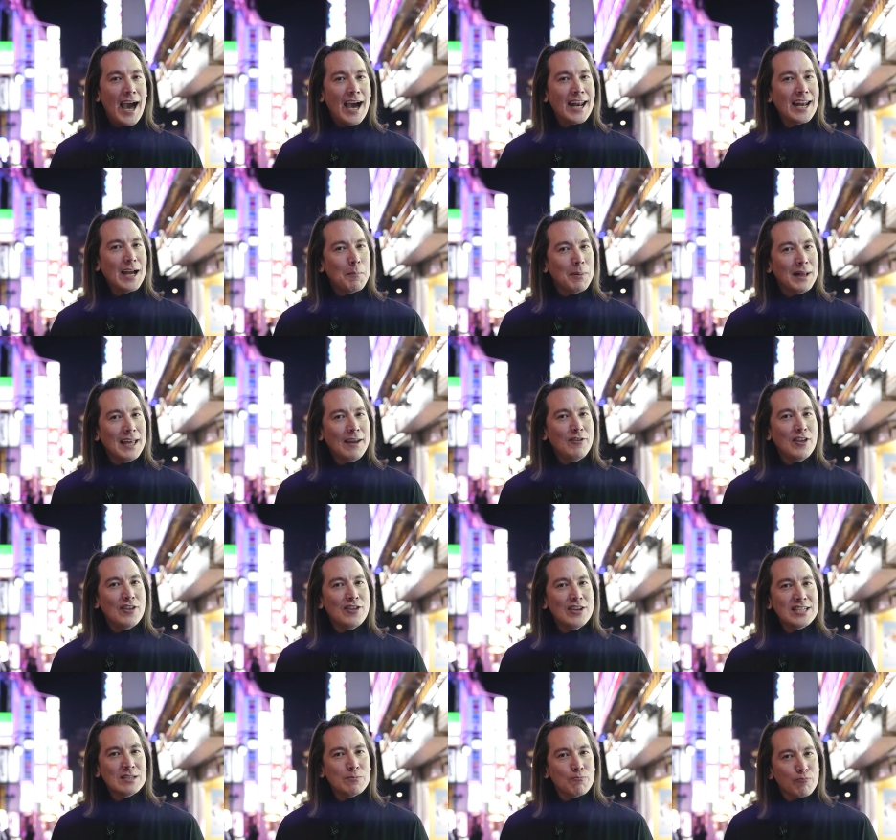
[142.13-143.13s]
And I believe
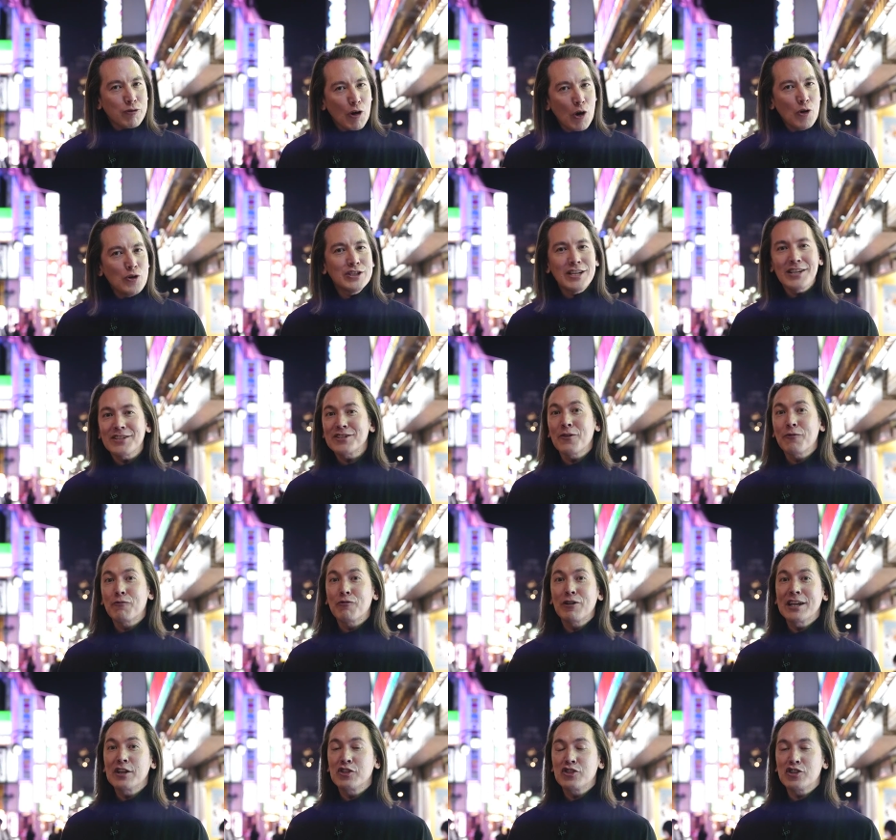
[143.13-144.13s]
that this process of
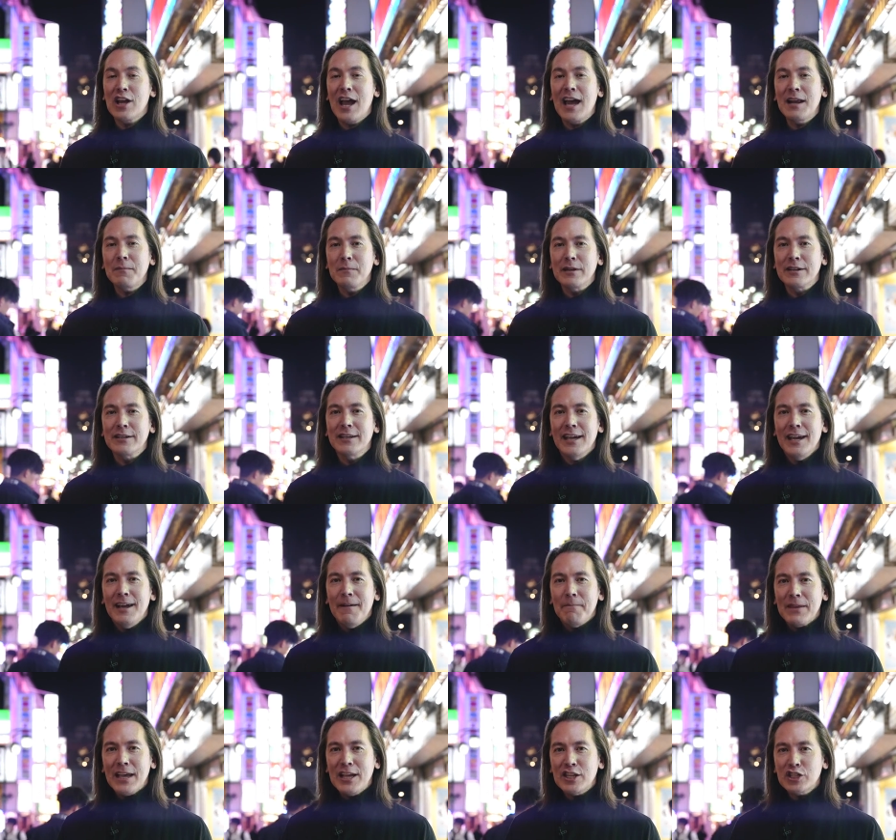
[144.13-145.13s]
re-enchantment
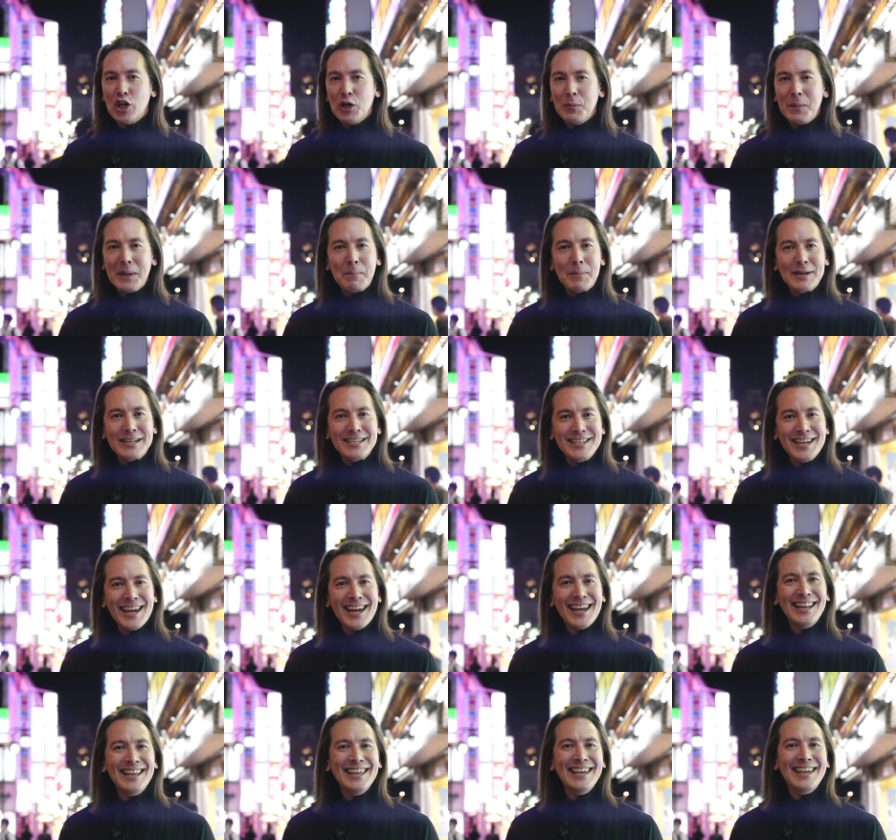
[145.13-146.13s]
is going to be
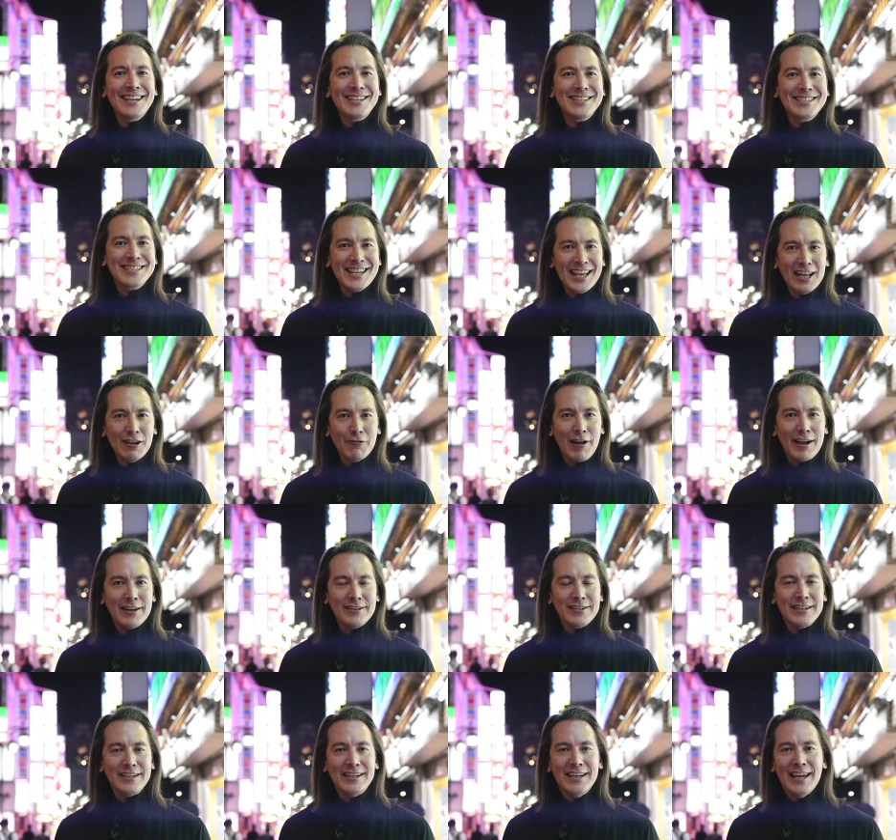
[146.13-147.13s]
particularly
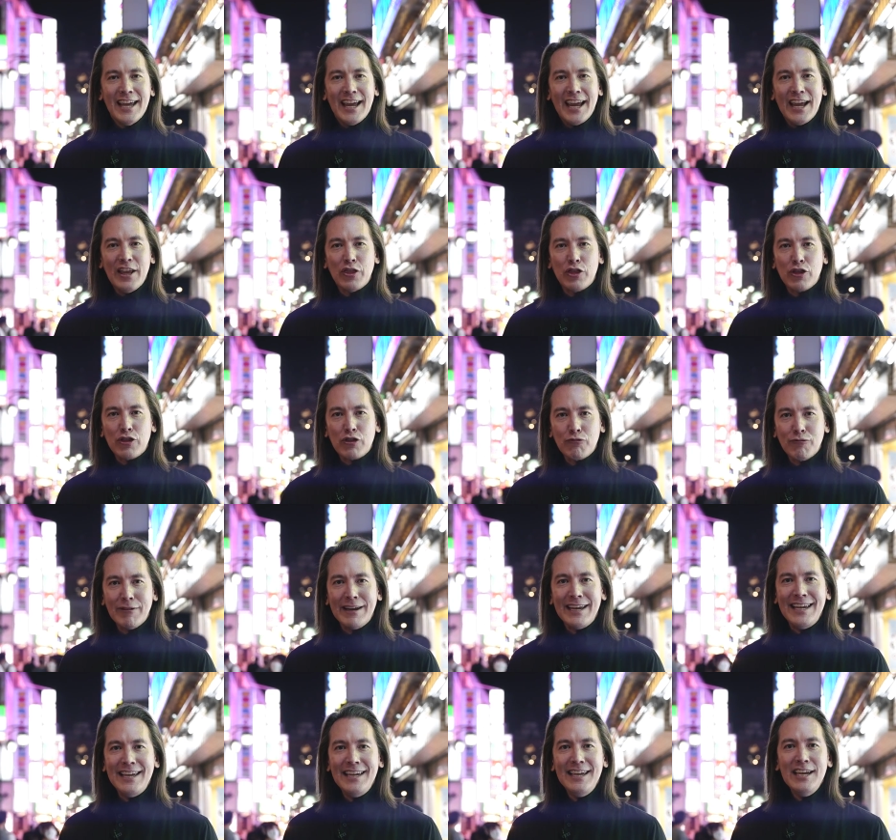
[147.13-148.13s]
accelerated in
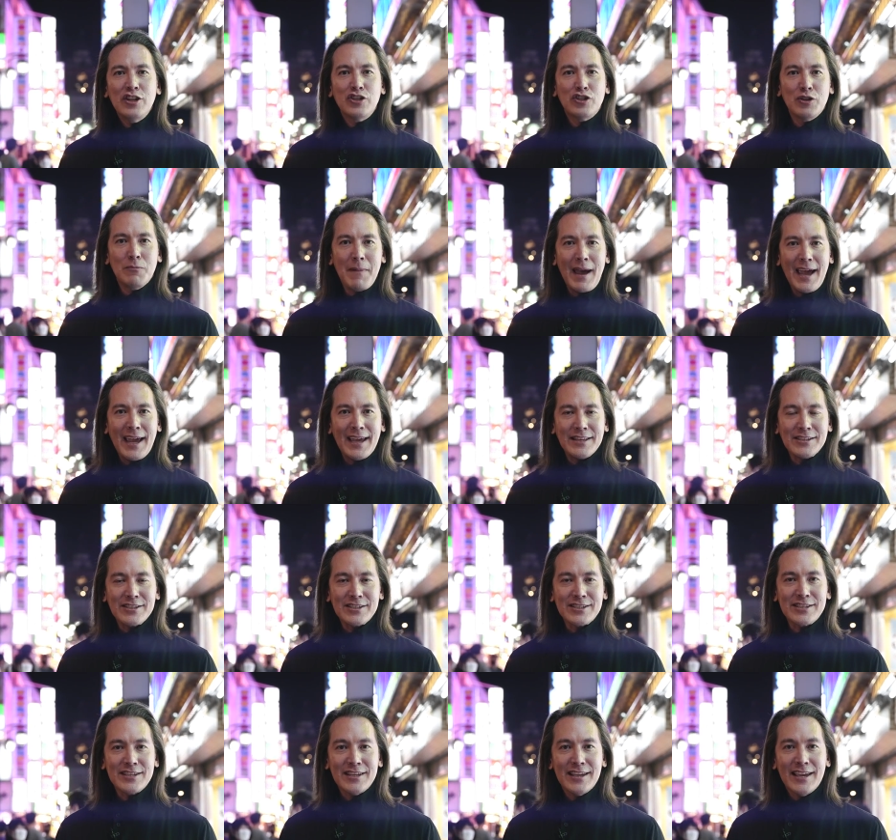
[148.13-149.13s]
three
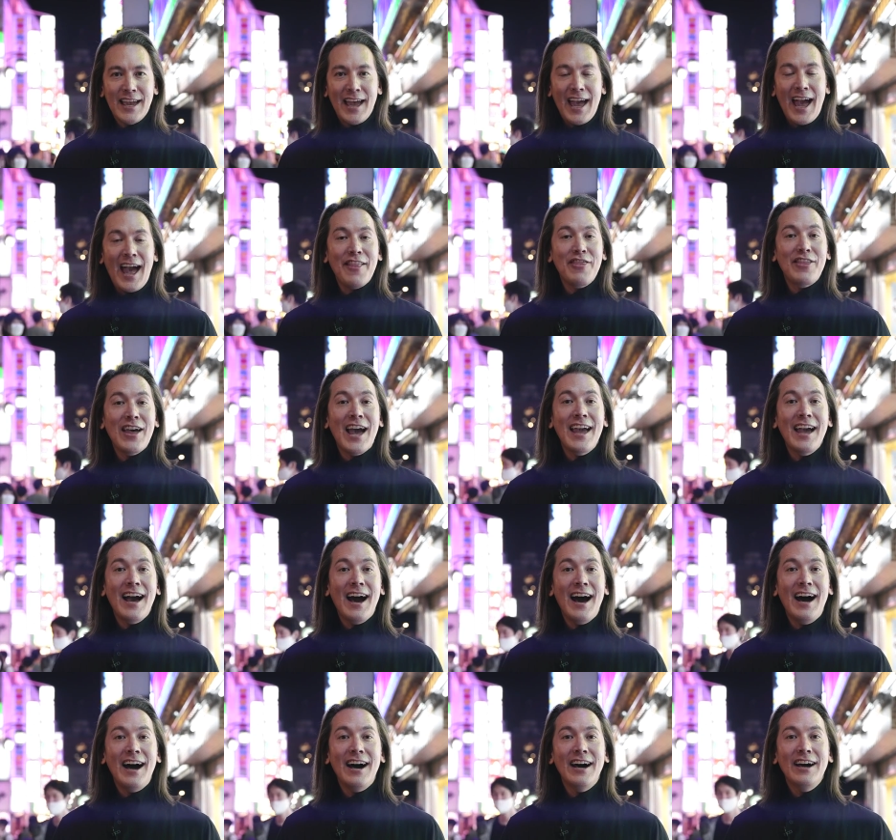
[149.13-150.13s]
domains, and they
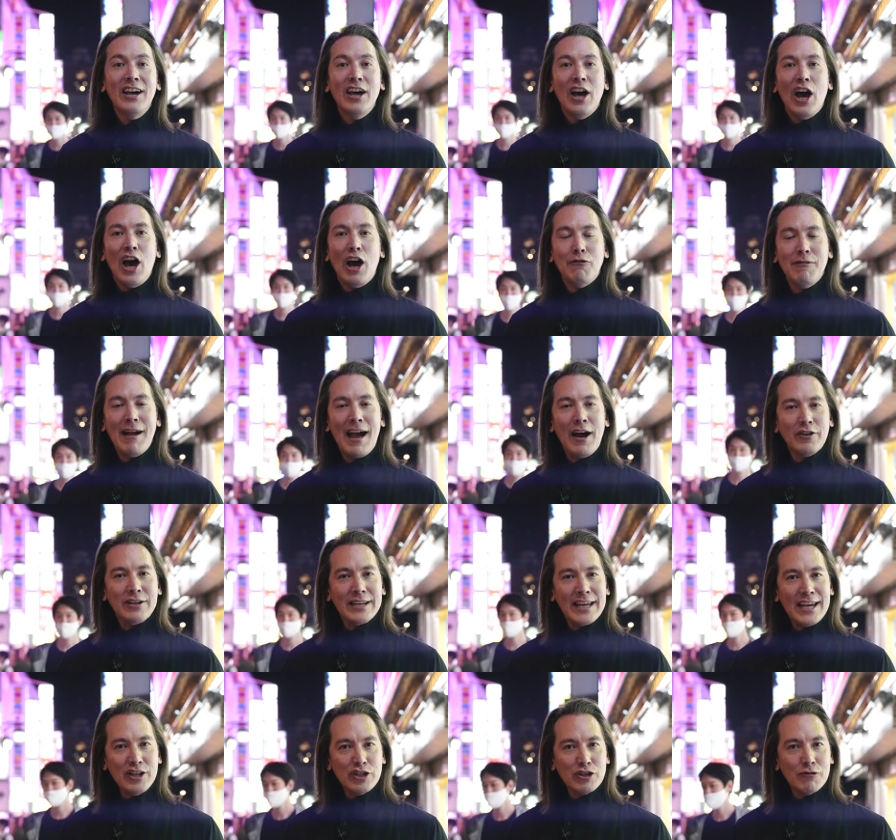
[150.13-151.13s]
are around
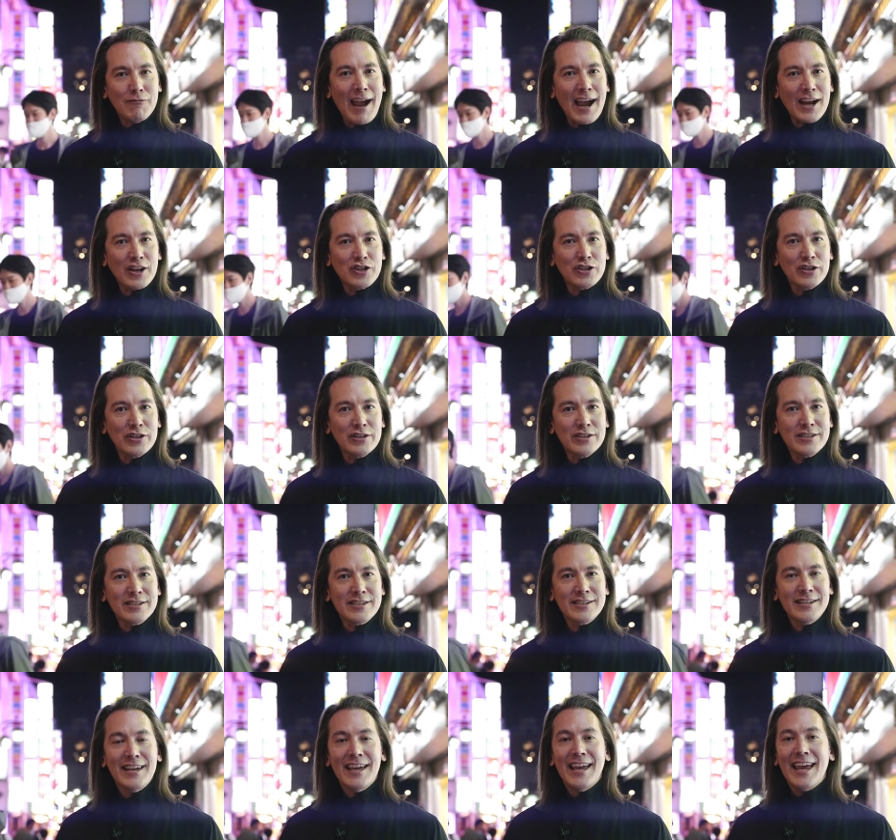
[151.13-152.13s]

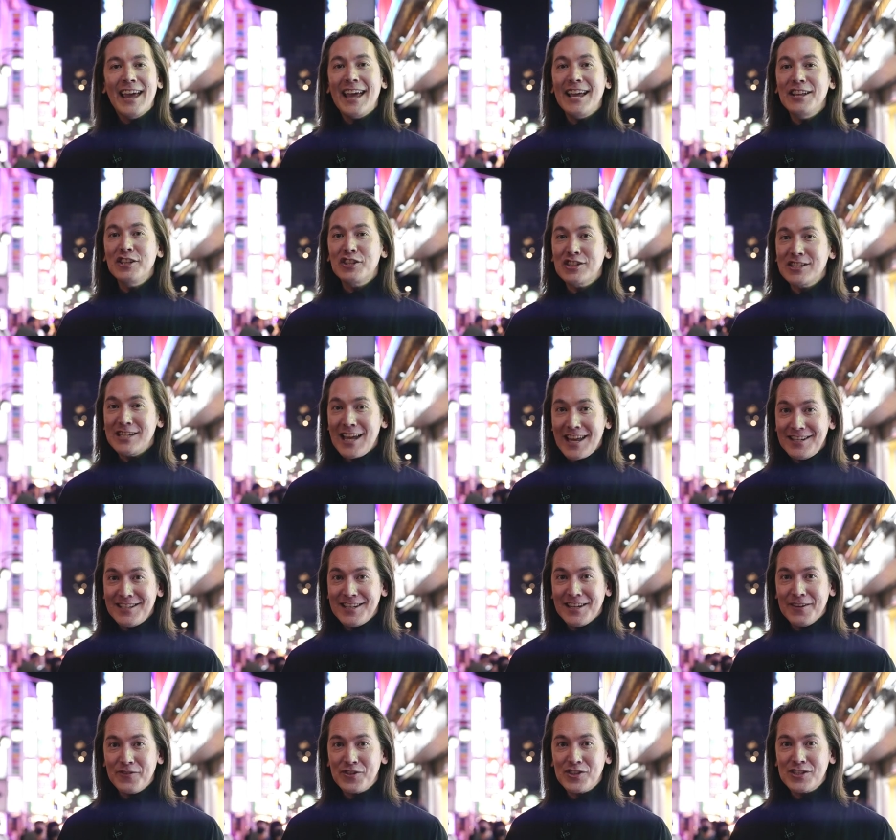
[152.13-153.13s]
interactions,
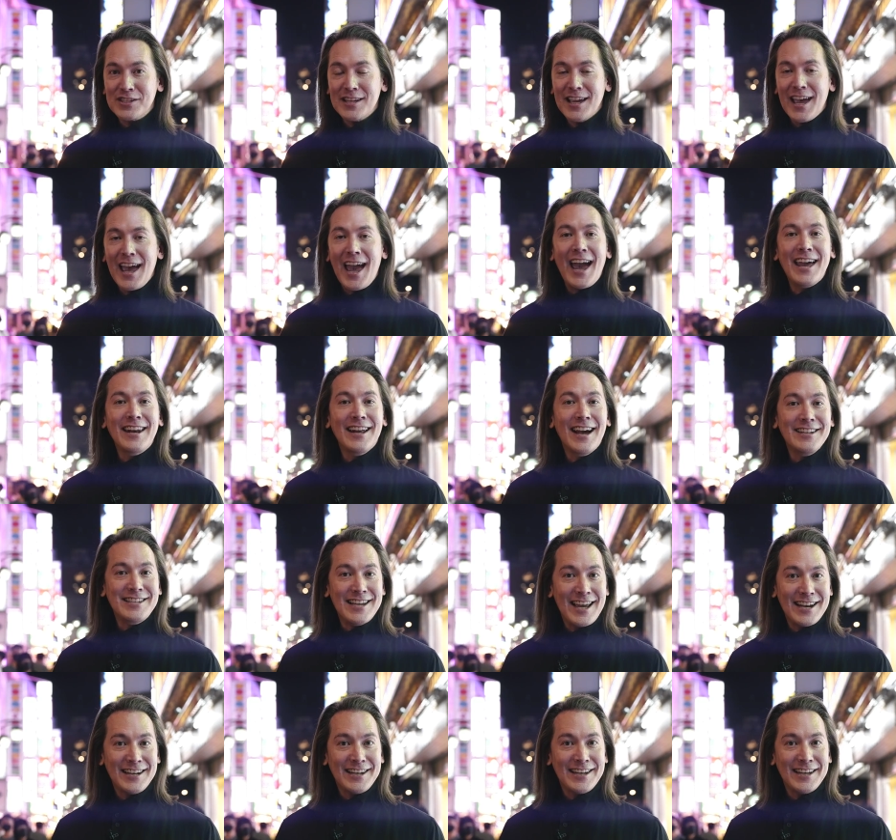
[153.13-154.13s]
incentives, and
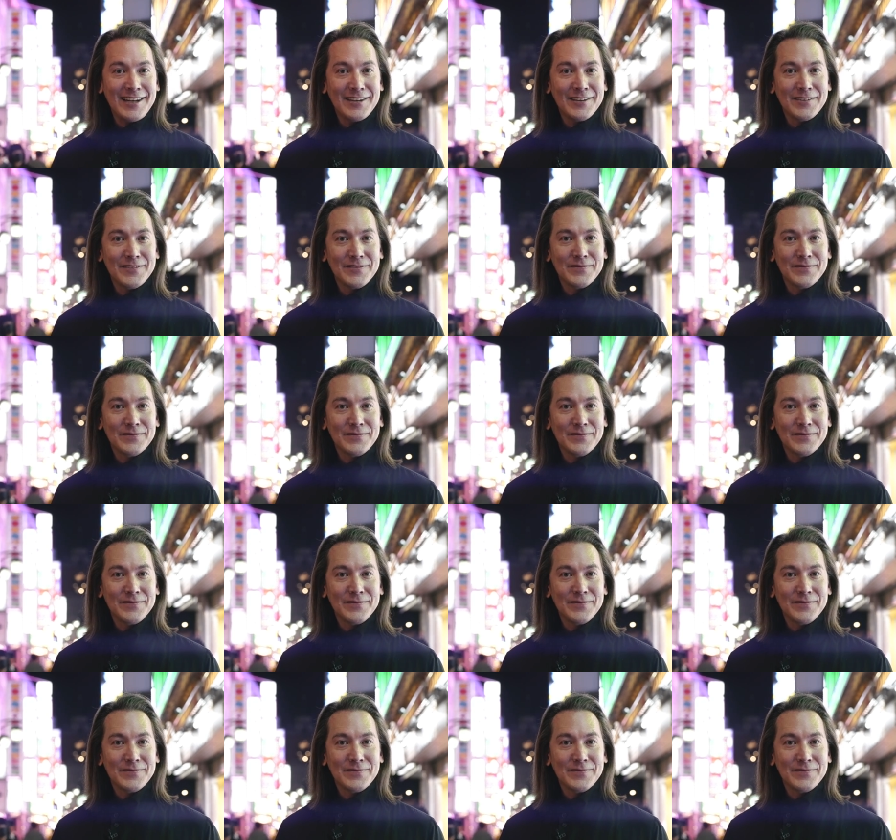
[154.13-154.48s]
identity.